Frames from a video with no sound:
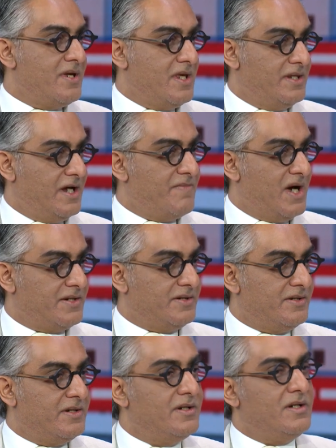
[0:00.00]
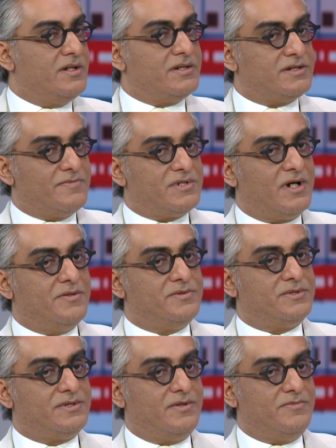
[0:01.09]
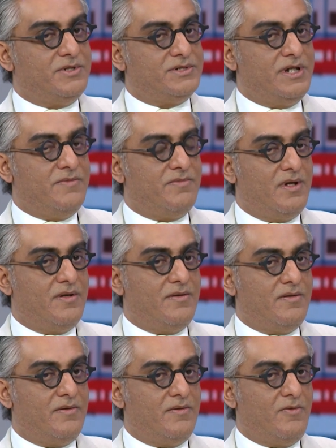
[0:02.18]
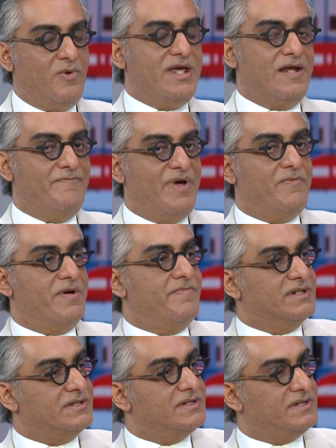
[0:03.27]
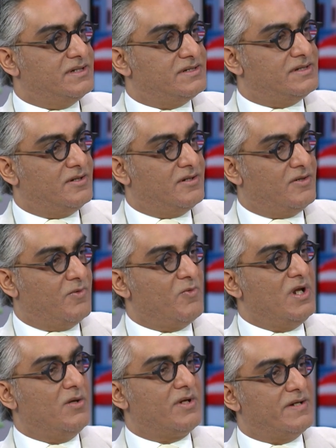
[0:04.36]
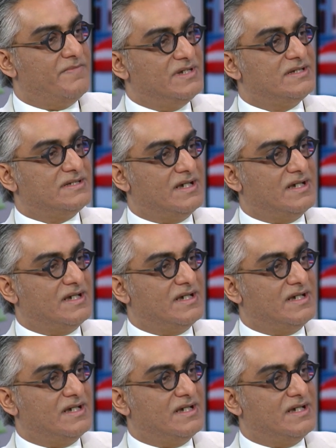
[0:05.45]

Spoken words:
in that matter. Sometimes, you see, we can pivot businesses. When we look at a business